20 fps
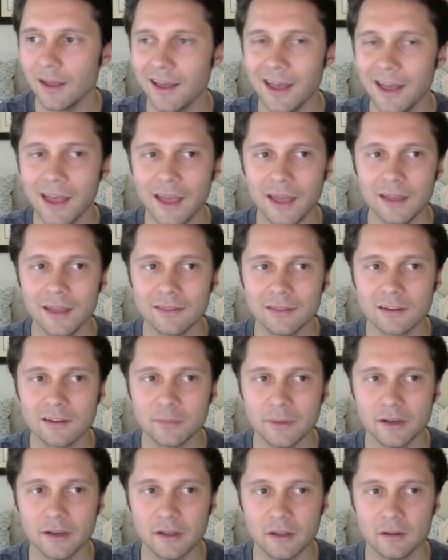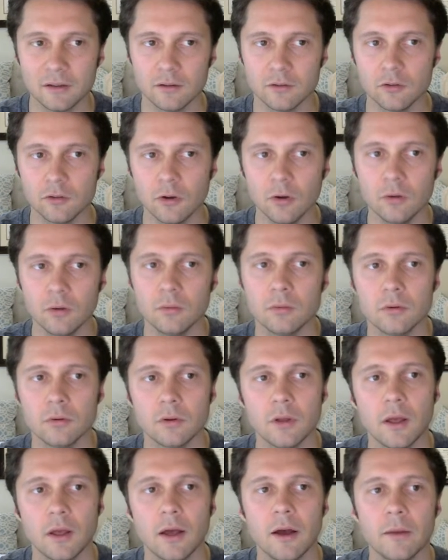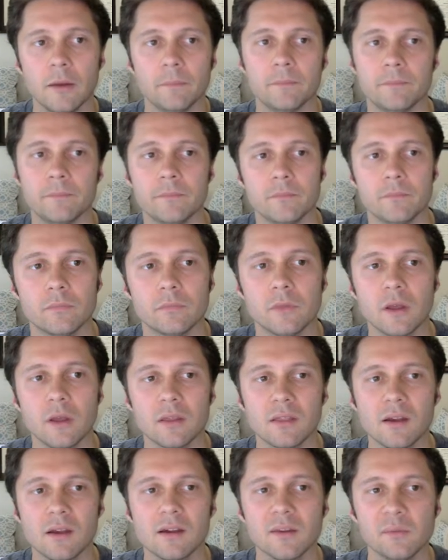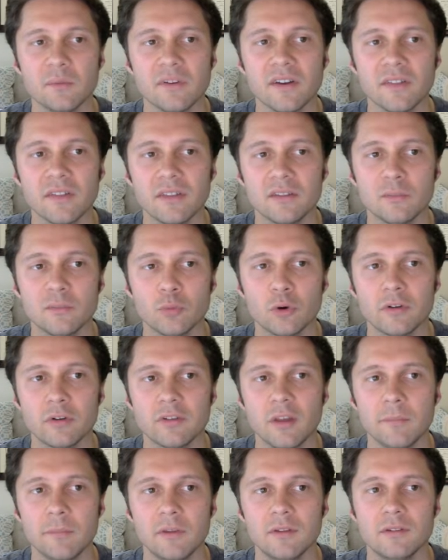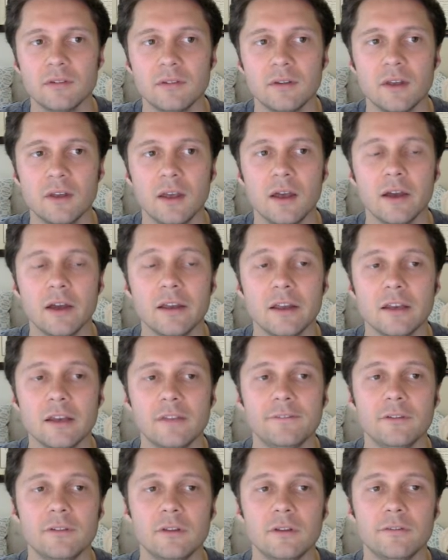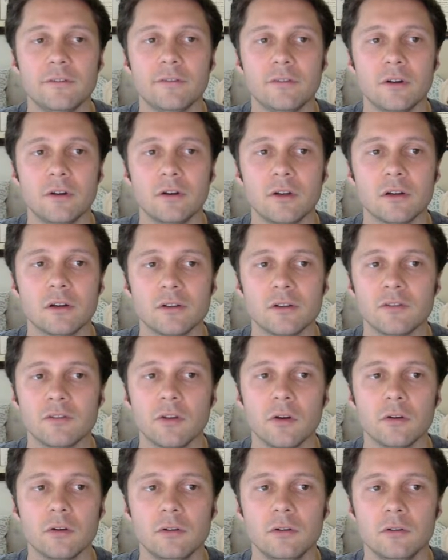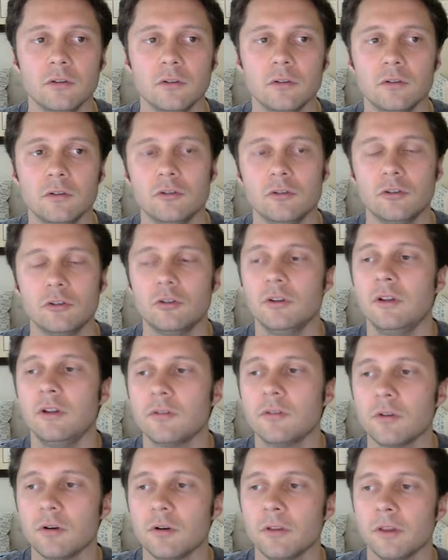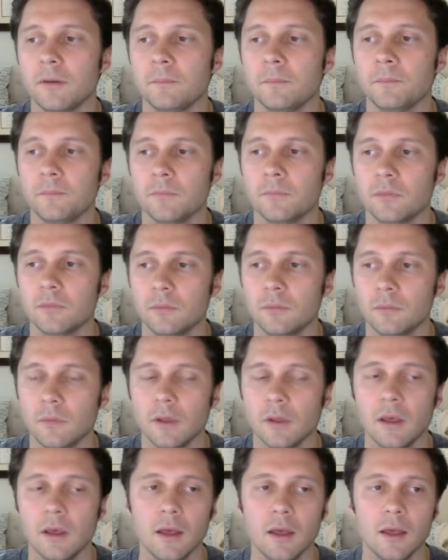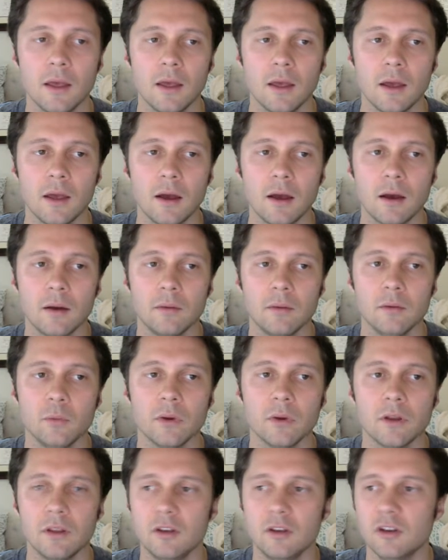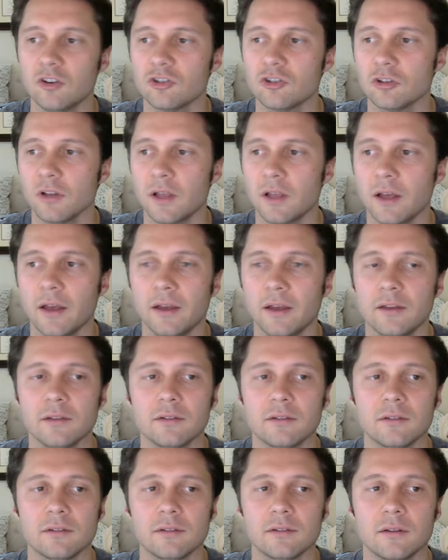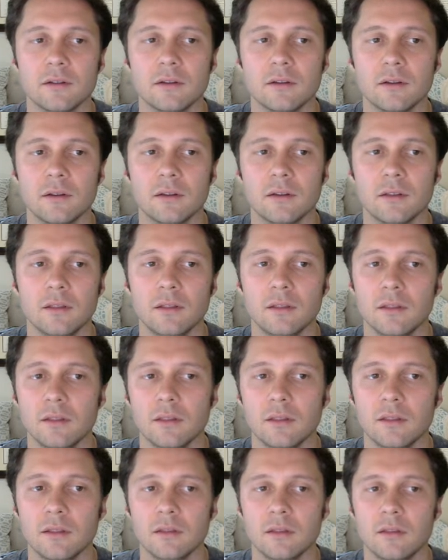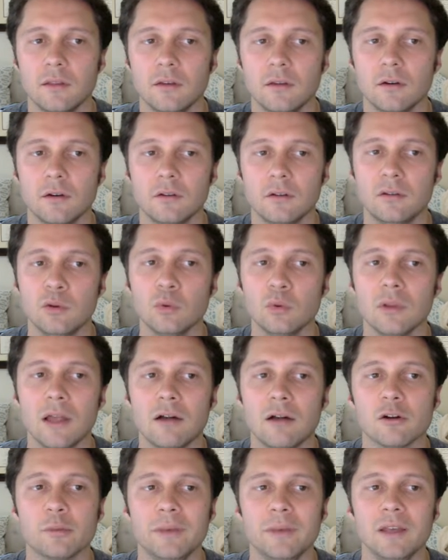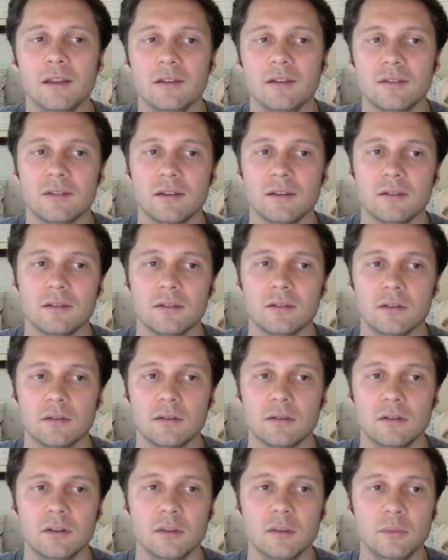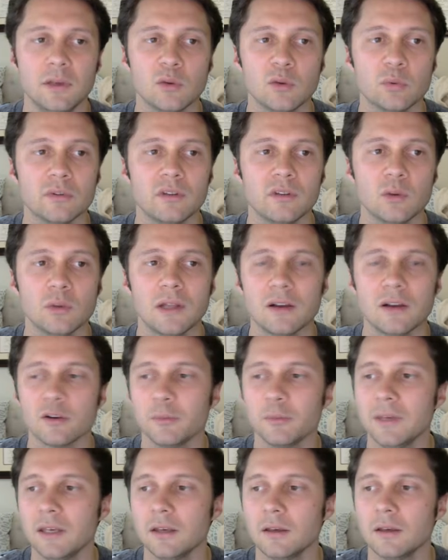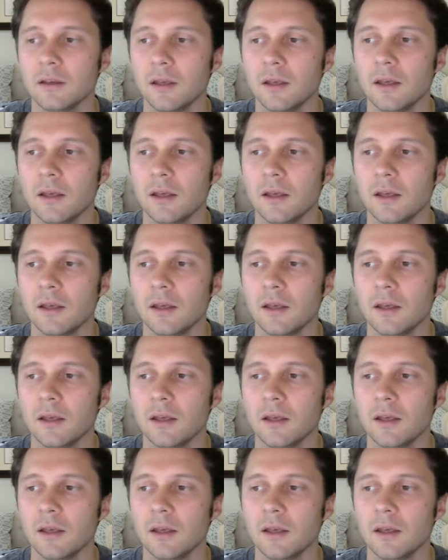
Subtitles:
And that's about it. So now that we got these import statements, again, if they're not installed, you should install them. You want to initialize your SQLAlchemy instance. So db equals SQLAlchemy.